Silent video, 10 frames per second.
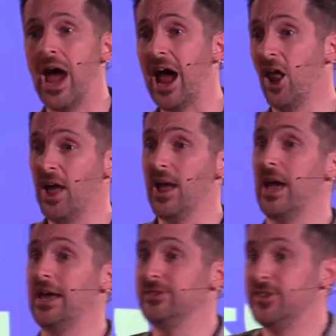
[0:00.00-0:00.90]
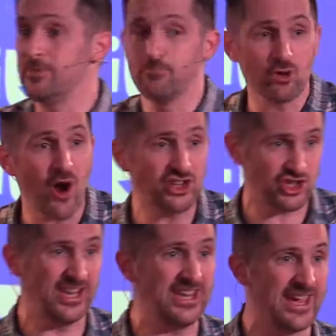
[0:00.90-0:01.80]
And the
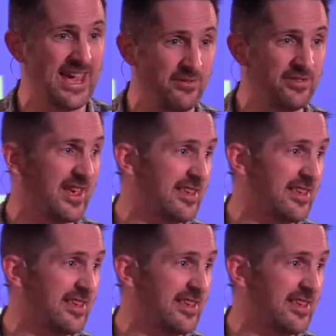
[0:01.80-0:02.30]
impression he gives